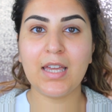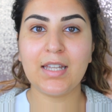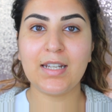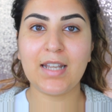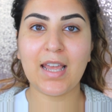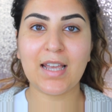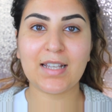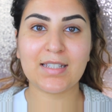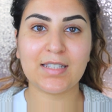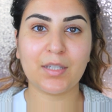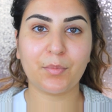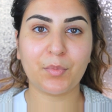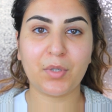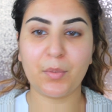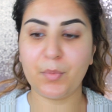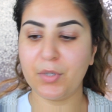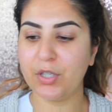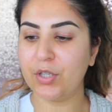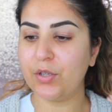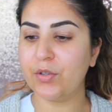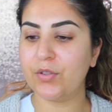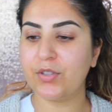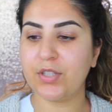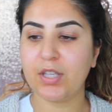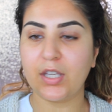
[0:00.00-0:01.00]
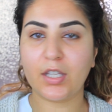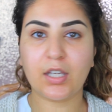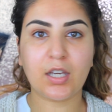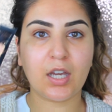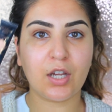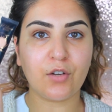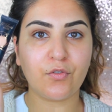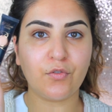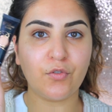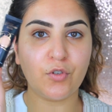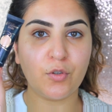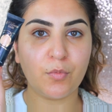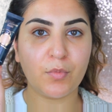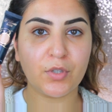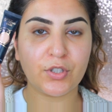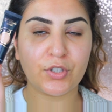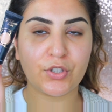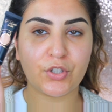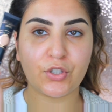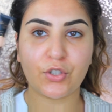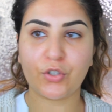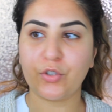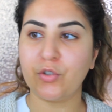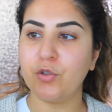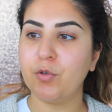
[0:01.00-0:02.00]
Next I'm going to be using Rumour
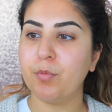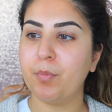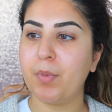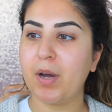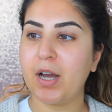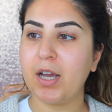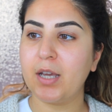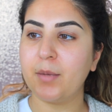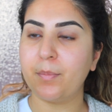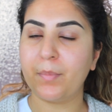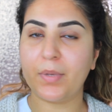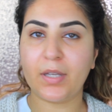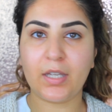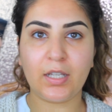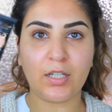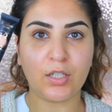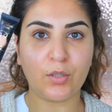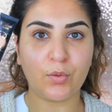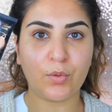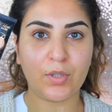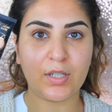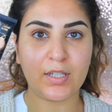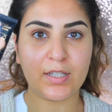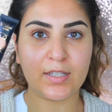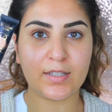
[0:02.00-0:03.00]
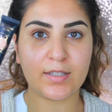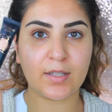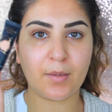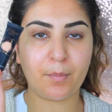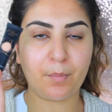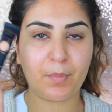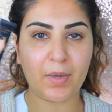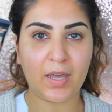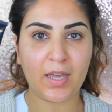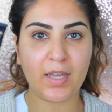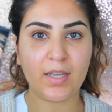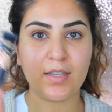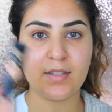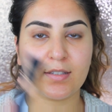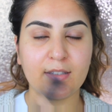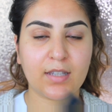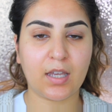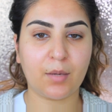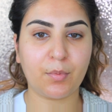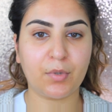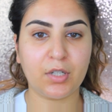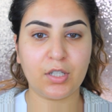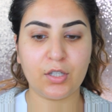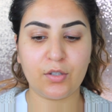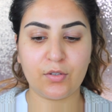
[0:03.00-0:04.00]
2 by Plouise base.
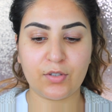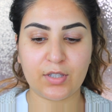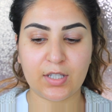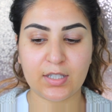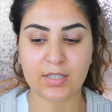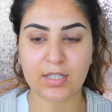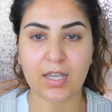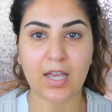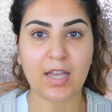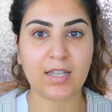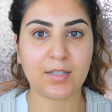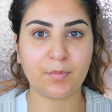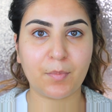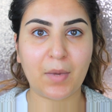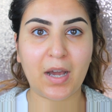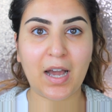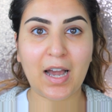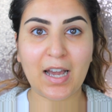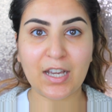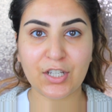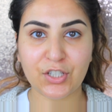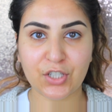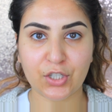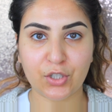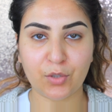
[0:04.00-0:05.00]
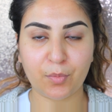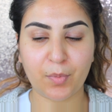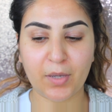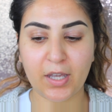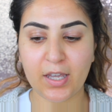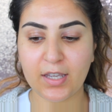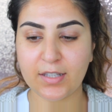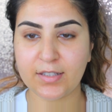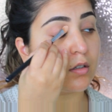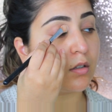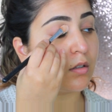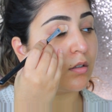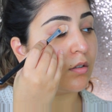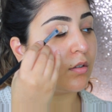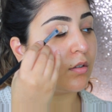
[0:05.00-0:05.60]
I'm going to use this as my eyeshadow base.